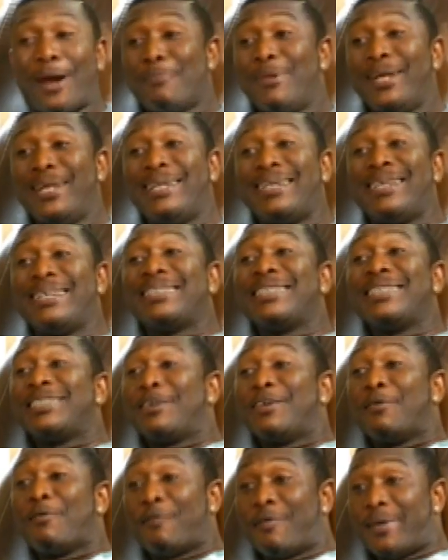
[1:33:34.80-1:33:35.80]
I mean, this
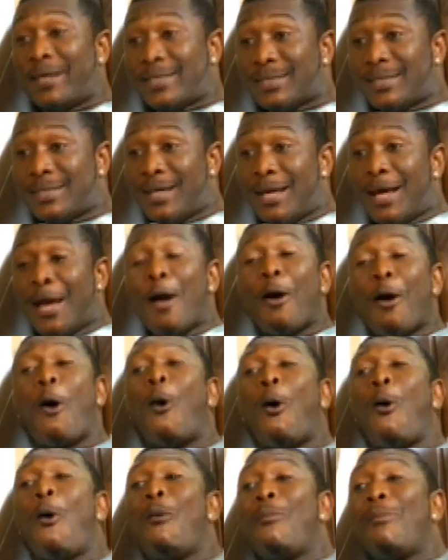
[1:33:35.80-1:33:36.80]
is a feat.
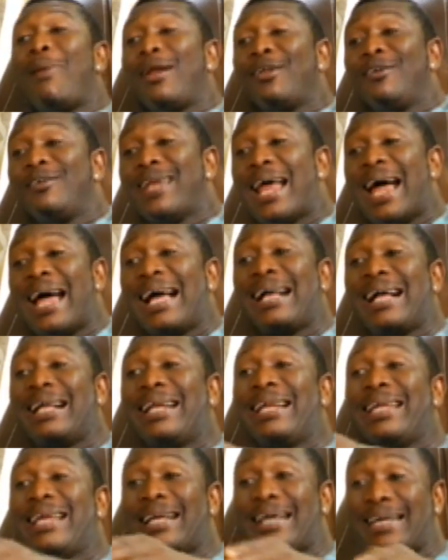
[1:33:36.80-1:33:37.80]
Homalo na
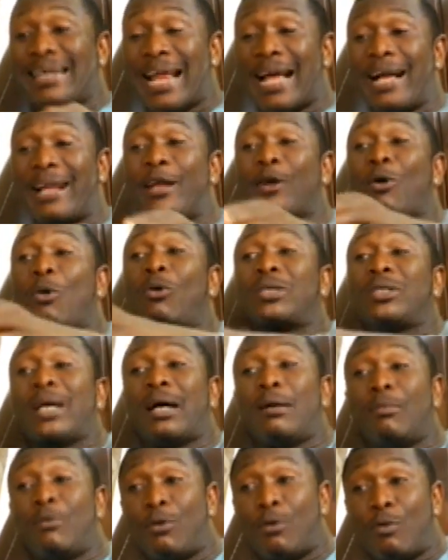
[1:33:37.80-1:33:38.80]
Greek, na agriculture
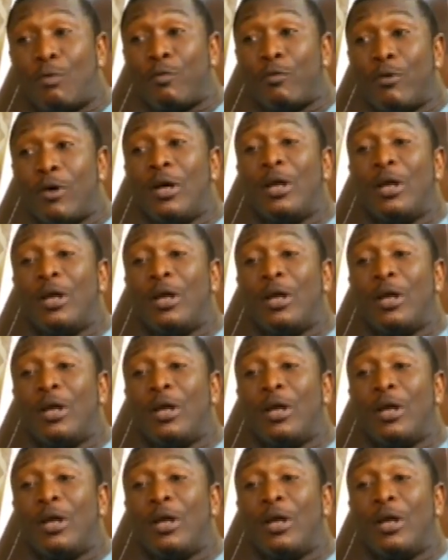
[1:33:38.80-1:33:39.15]
abolofu.